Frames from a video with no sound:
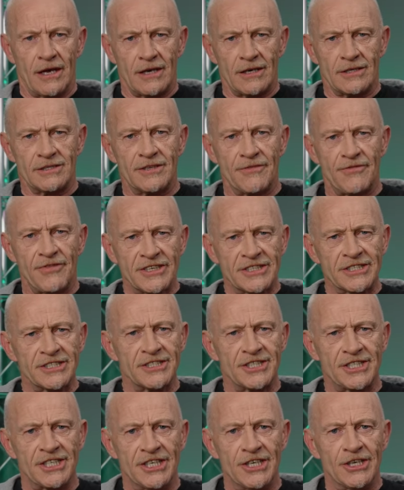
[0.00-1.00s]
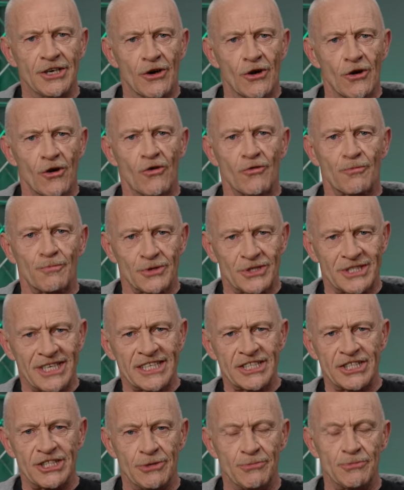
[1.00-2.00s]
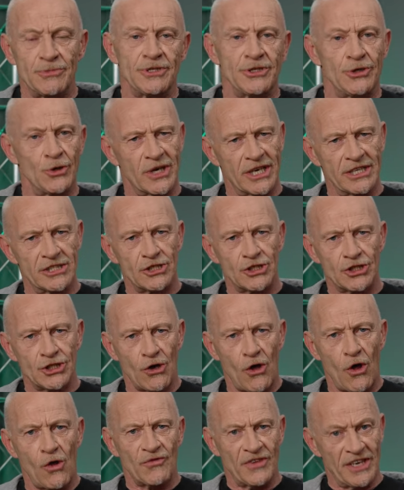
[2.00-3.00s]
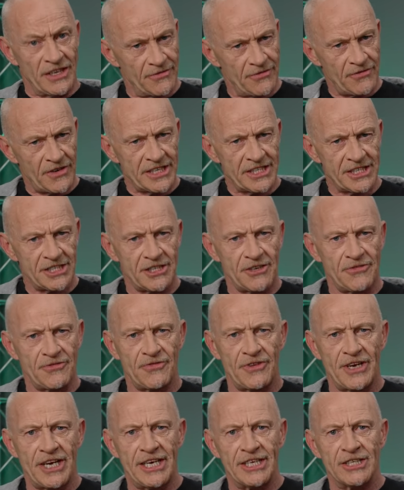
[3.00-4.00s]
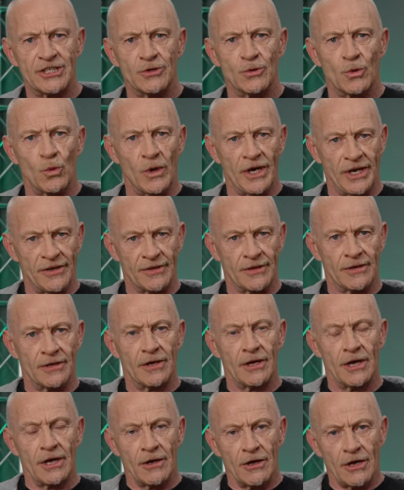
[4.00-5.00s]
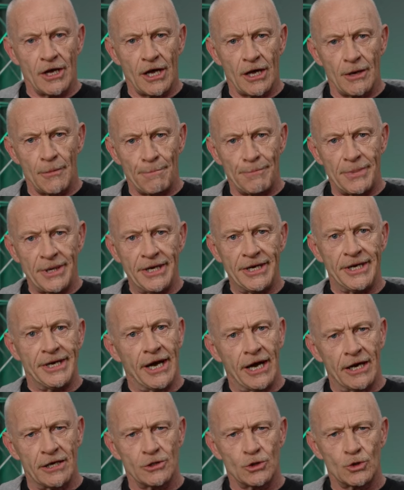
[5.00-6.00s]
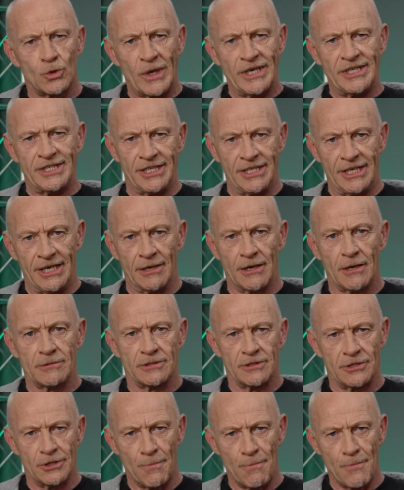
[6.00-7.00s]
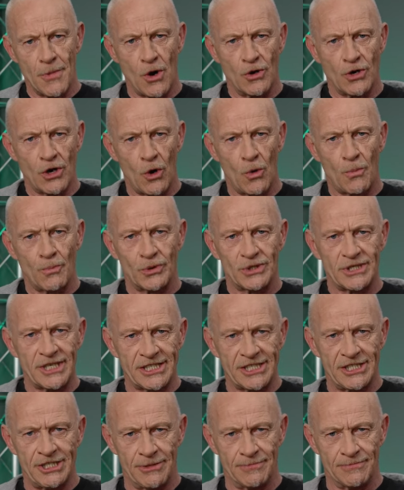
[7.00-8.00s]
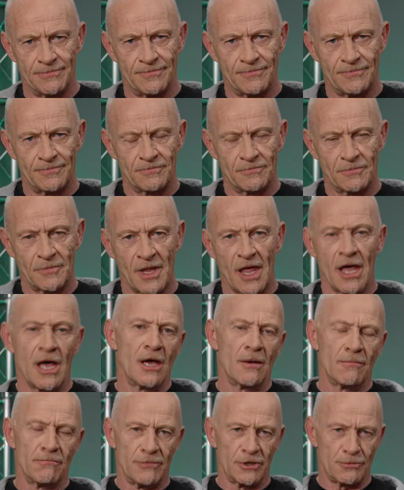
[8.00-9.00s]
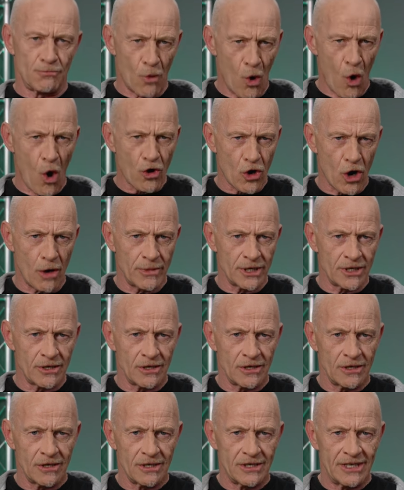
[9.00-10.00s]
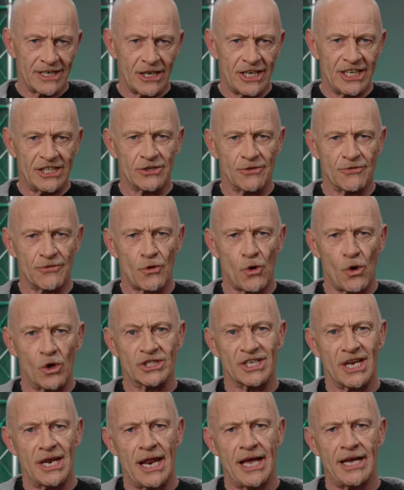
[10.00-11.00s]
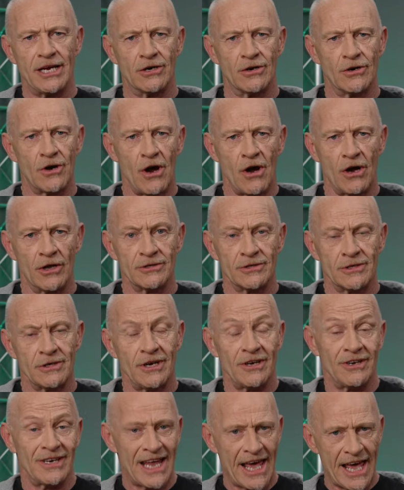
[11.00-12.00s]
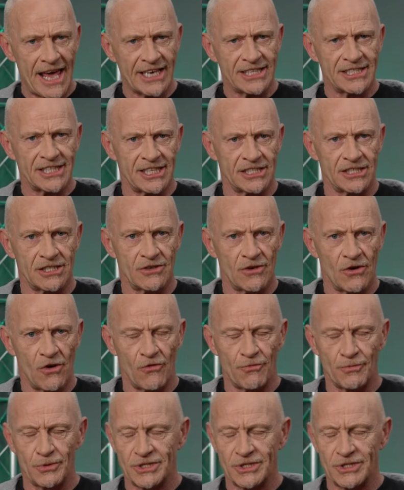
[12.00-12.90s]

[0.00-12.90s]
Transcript: A deficiency of potassium you can solve in vegetative phase with P20, the monopotassium. But more common is, of course, later on an excess of